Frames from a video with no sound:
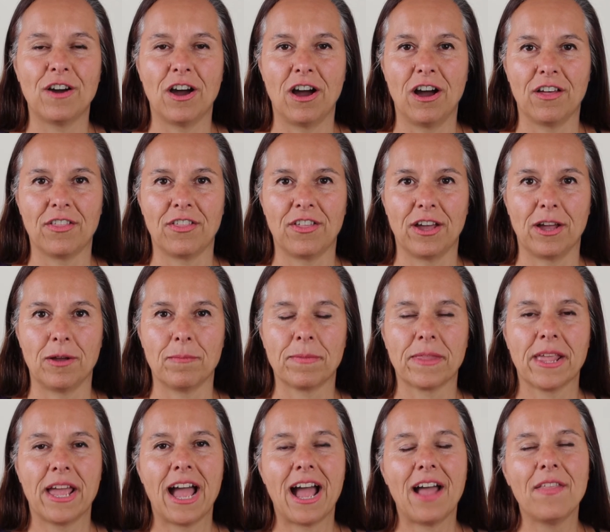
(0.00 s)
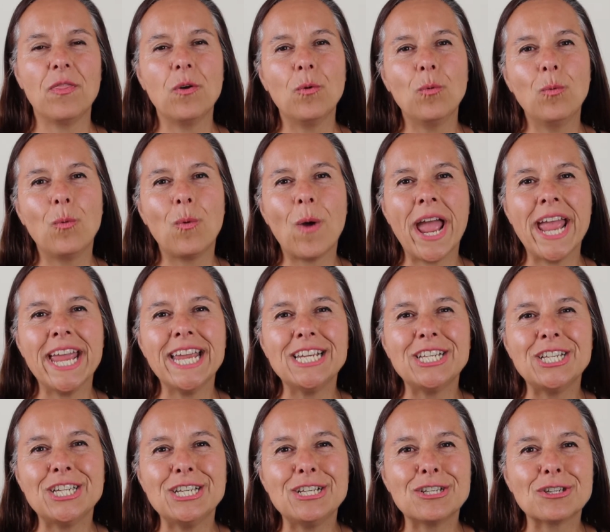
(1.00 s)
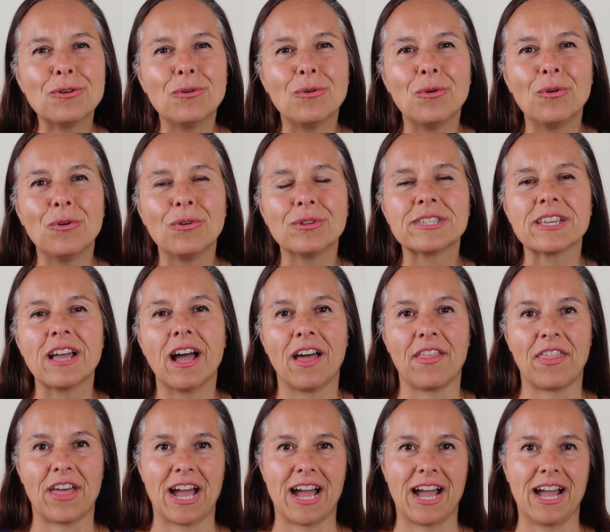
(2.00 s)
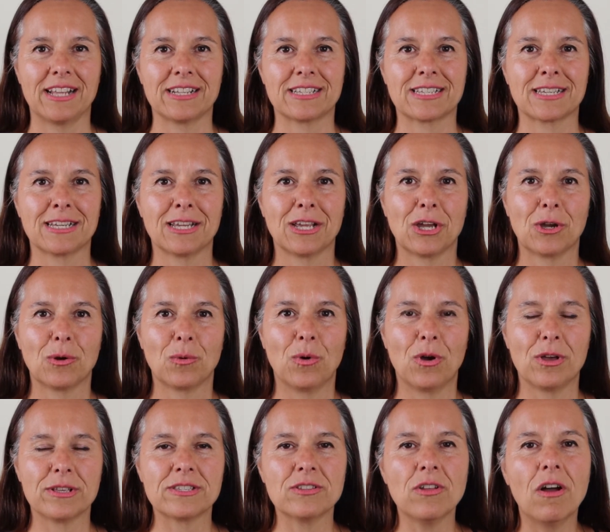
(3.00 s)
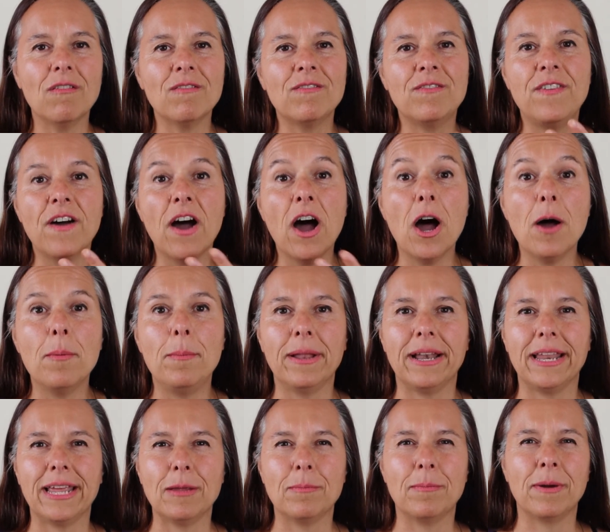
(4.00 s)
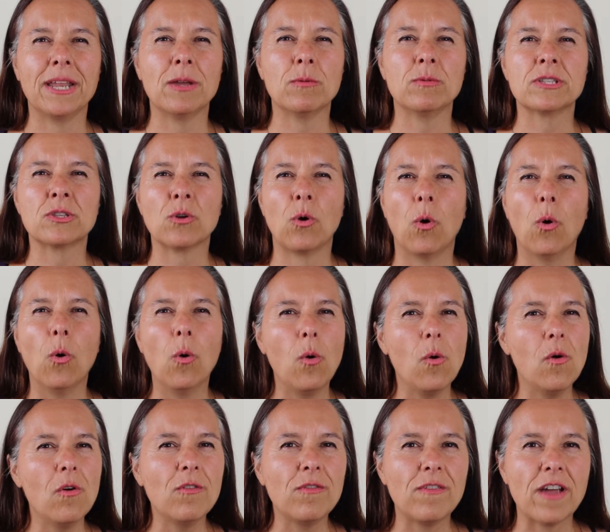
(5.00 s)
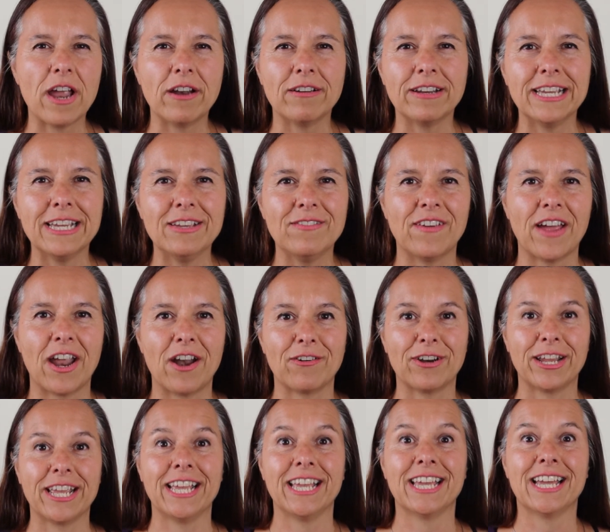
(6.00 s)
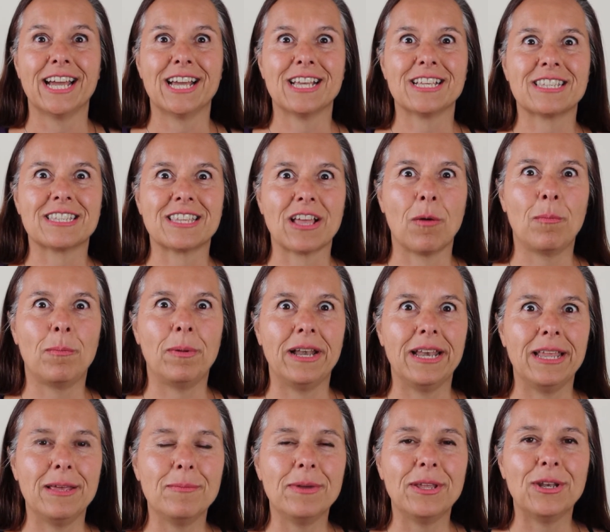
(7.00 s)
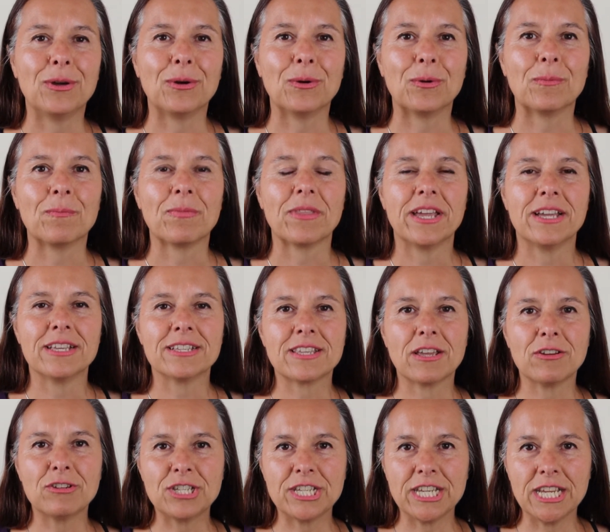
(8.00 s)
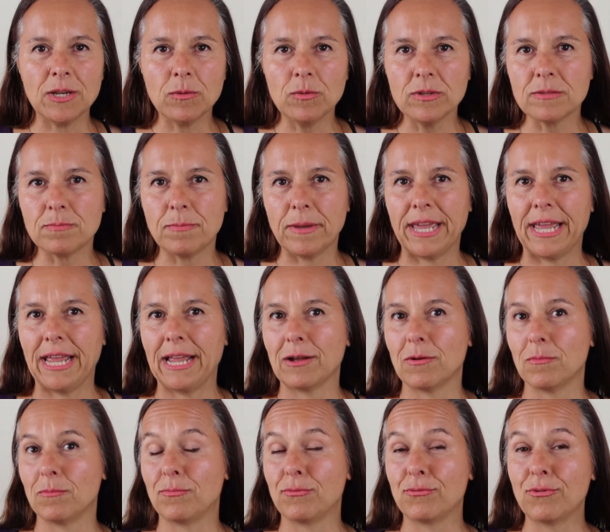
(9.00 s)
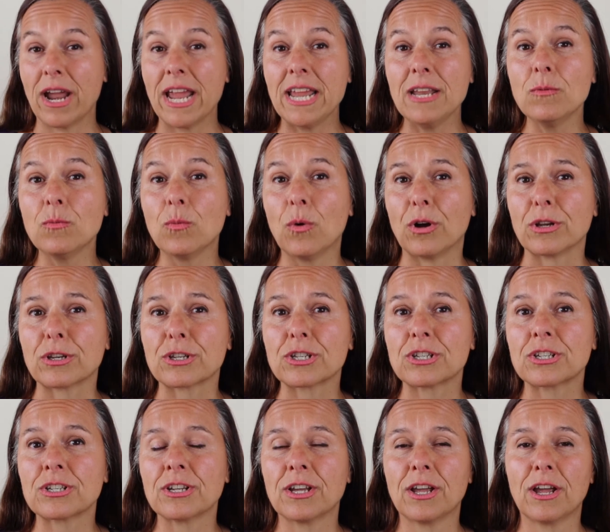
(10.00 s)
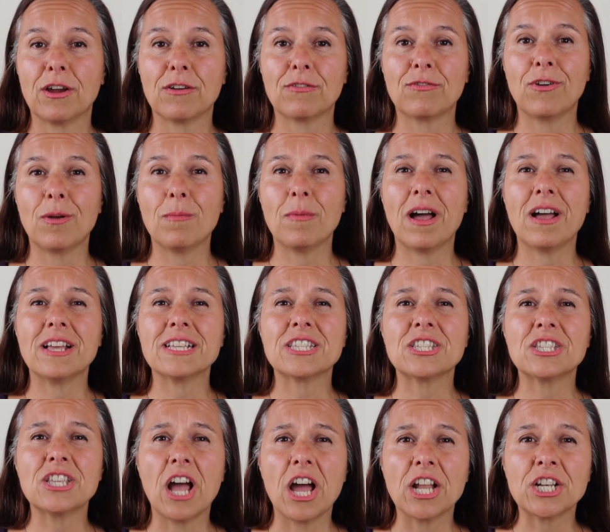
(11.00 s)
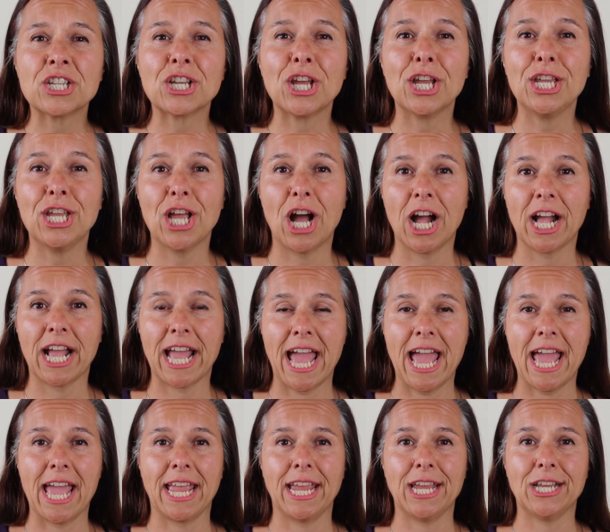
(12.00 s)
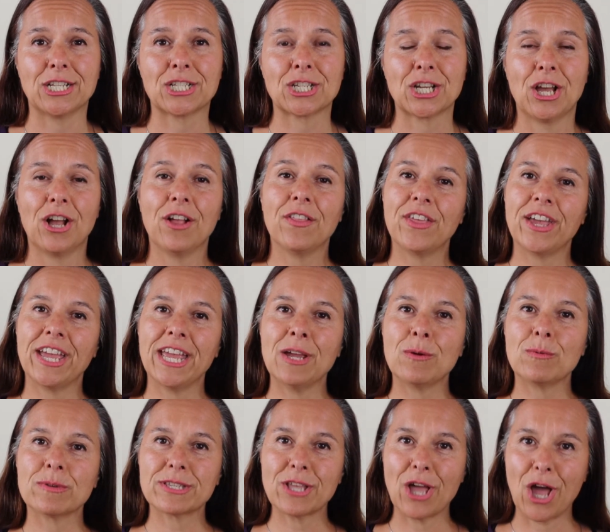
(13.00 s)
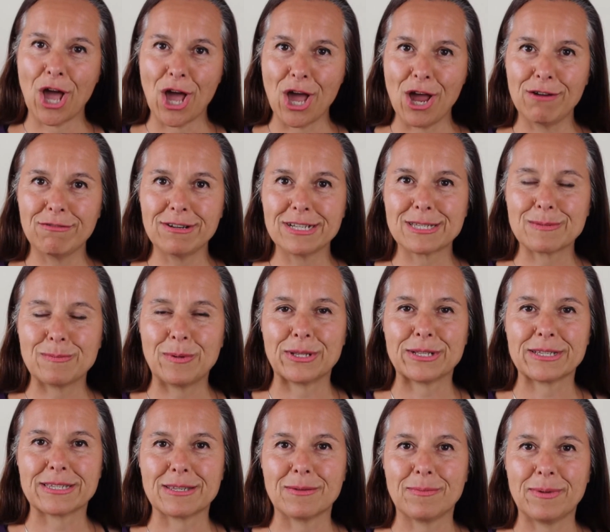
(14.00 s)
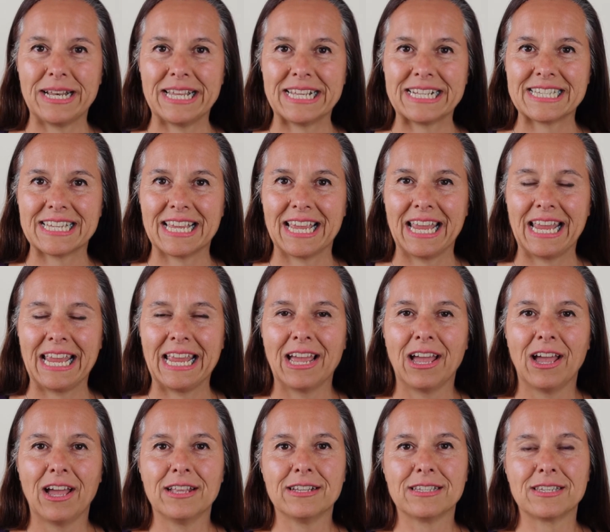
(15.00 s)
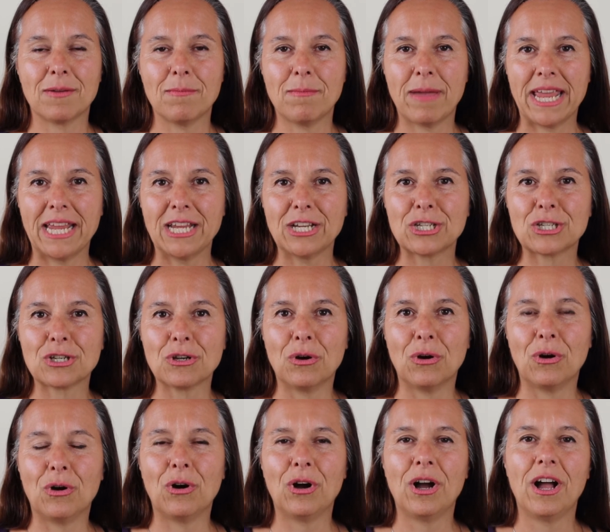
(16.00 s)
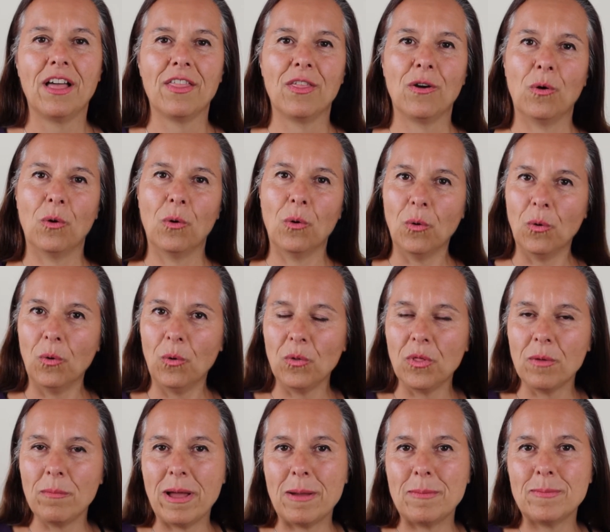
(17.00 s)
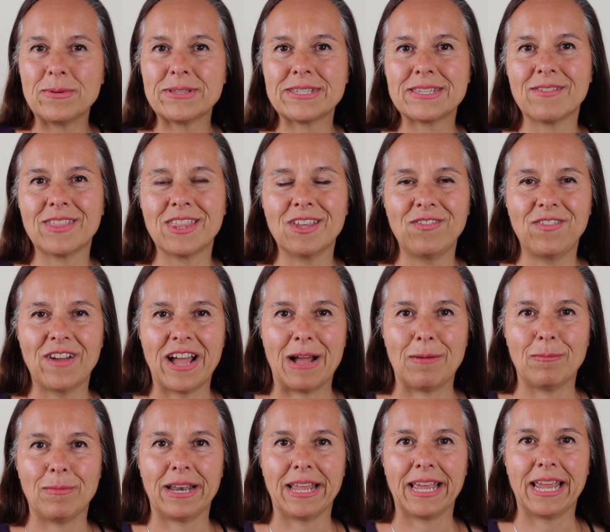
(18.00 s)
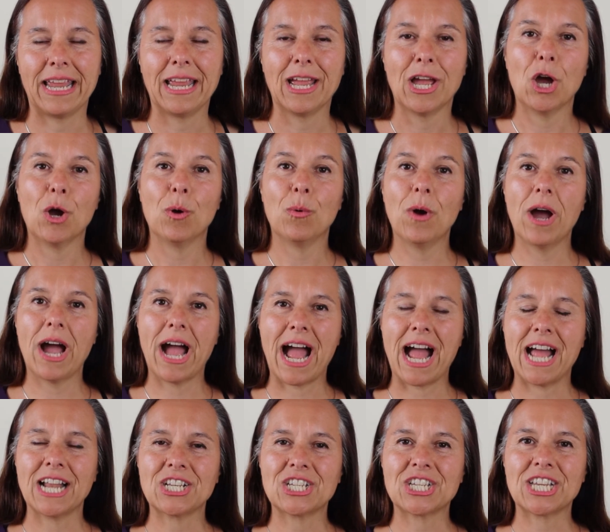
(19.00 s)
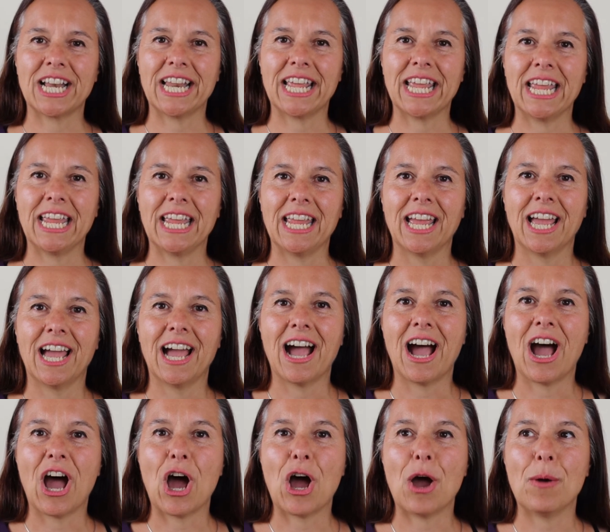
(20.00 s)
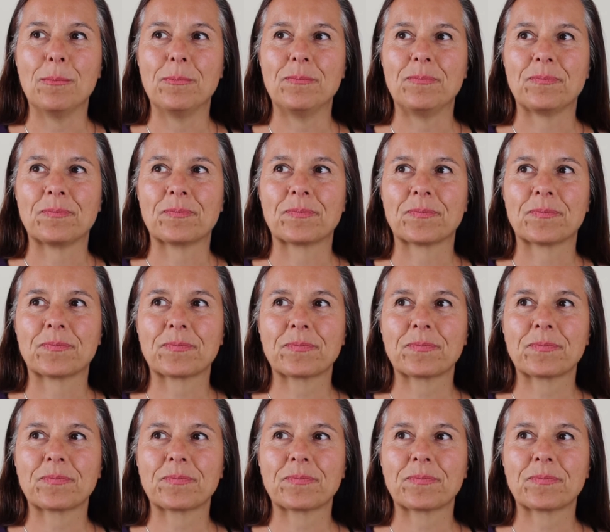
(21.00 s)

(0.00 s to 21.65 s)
father. And the way she taught her that was not verbally, but it was all very, very subliminal. So she was being brainwashed from such a young age that it was her responsibility to make sure that all the members of the family were actually um,